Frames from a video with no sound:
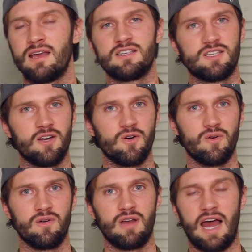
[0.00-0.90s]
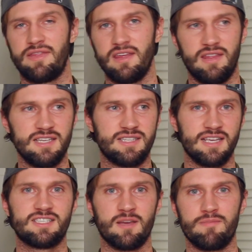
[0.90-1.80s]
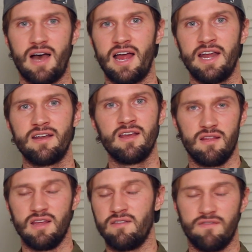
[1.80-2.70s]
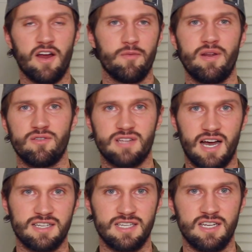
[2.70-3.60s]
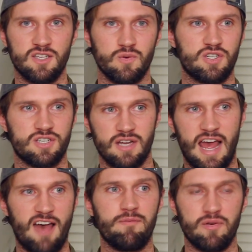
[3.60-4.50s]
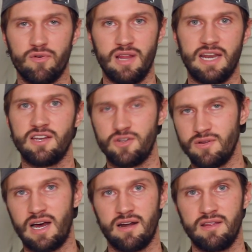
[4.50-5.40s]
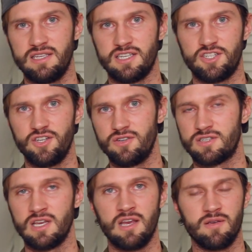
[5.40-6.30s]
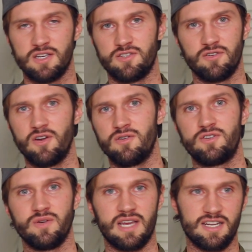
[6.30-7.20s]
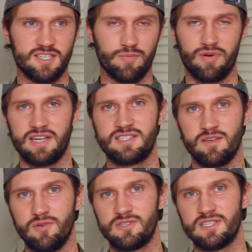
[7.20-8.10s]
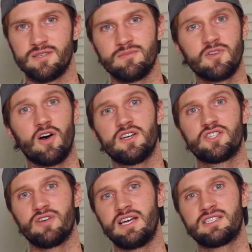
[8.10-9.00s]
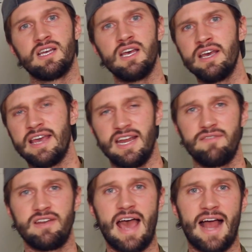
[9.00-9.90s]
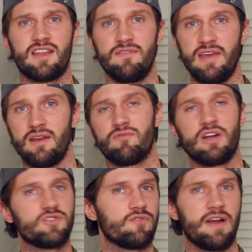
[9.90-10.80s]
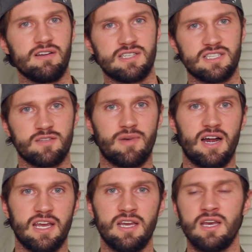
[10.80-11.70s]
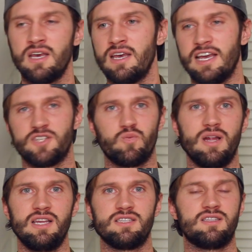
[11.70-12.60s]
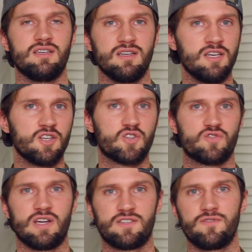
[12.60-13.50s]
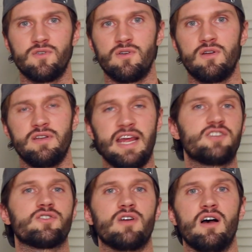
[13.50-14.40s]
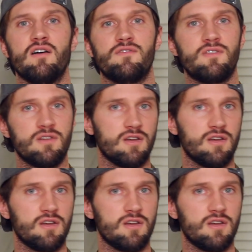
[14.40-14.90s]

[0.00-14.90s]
So I think these things combined, the environmental toxins, which have been related to a lot of these issues because they're known to, again, suppress the immune system, cause stress, and even activate retroviruses in the body, as well as the stressful nature of